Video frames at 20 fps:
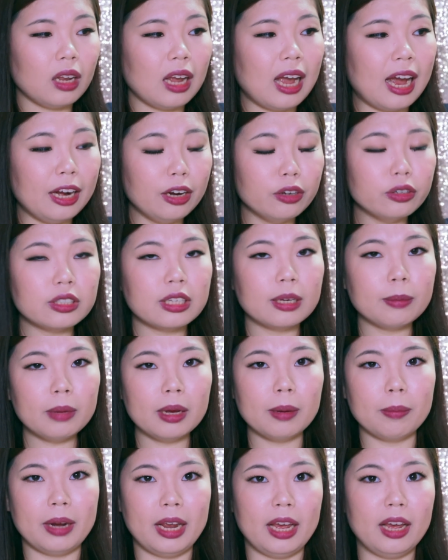I know some
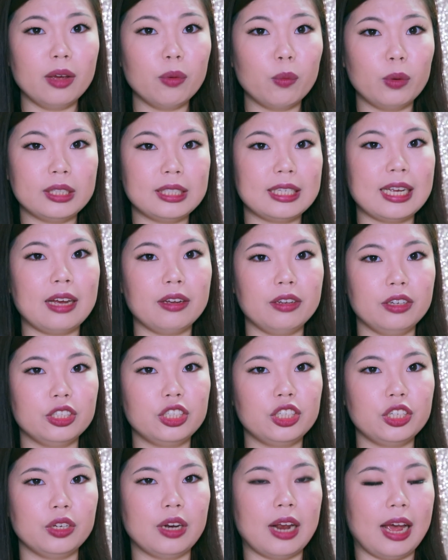company would tell you
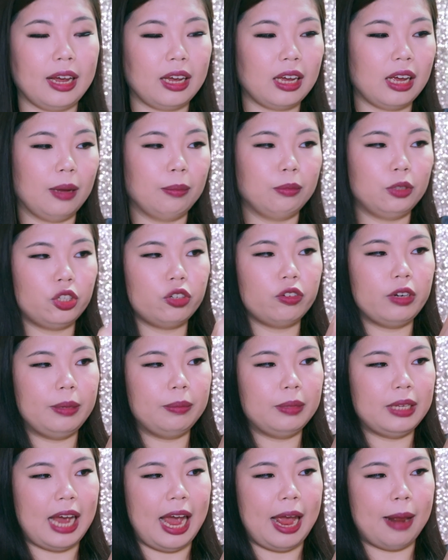to
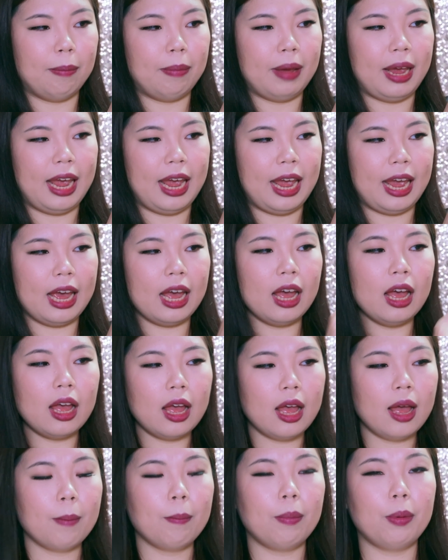trim the end bit here,
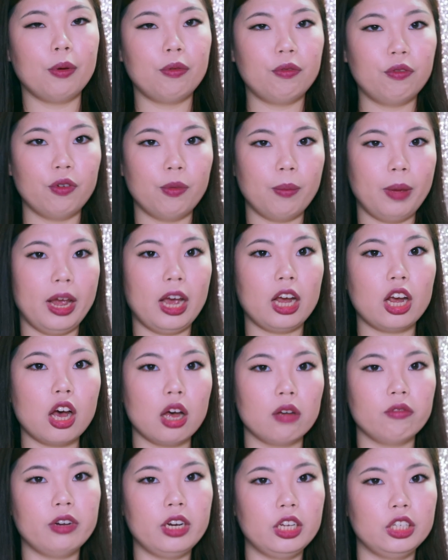but for me I
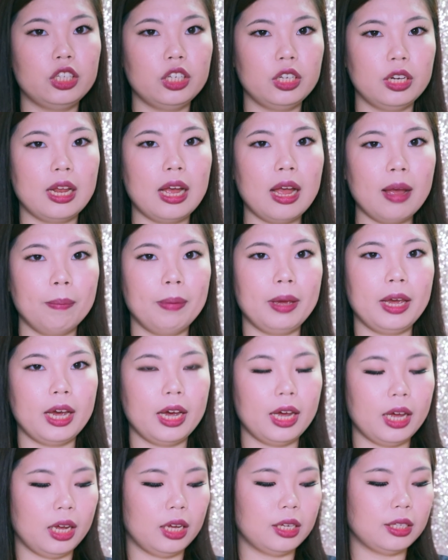can't really do that
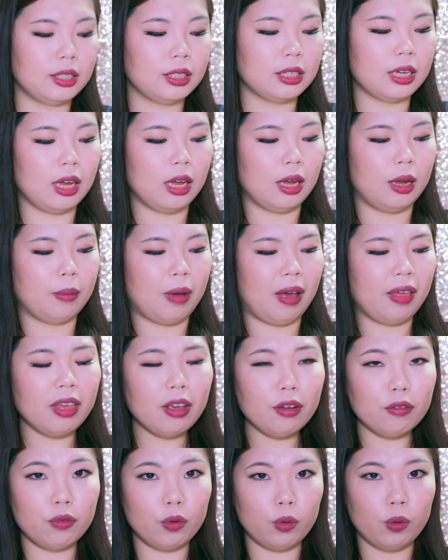because I
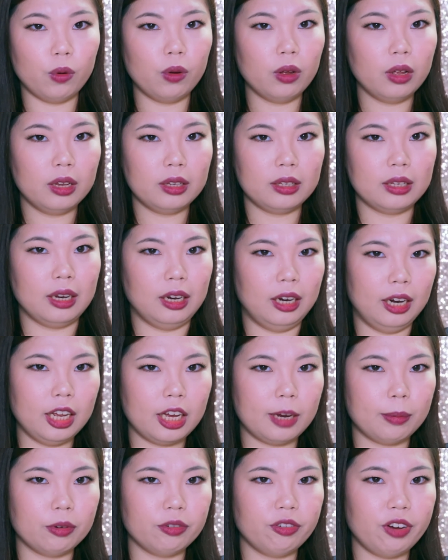think for the Lily
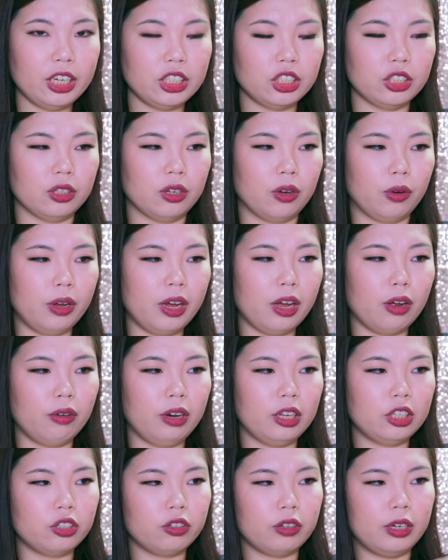Cup original we can
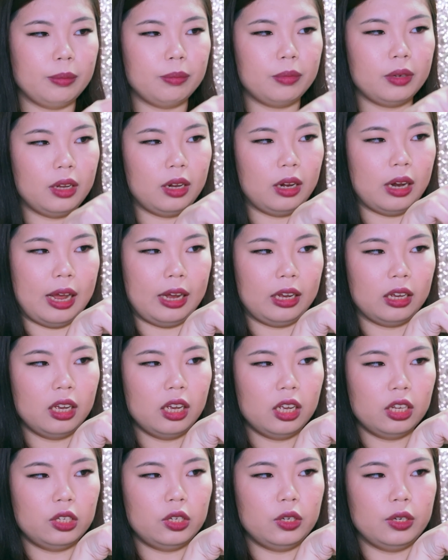only trim
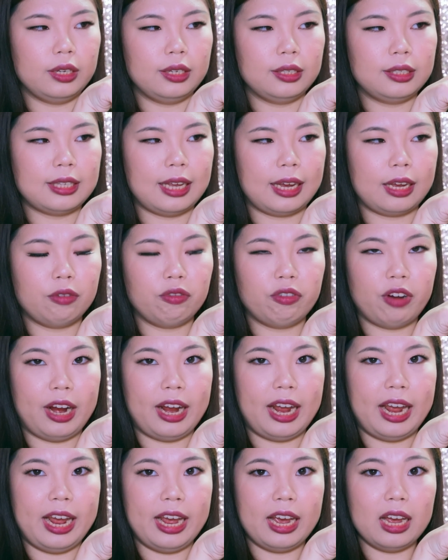to the second ring
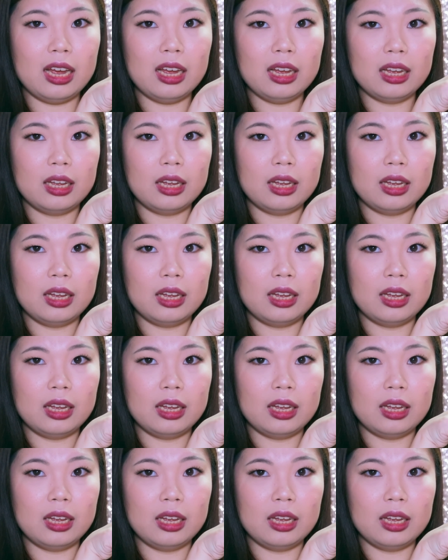here,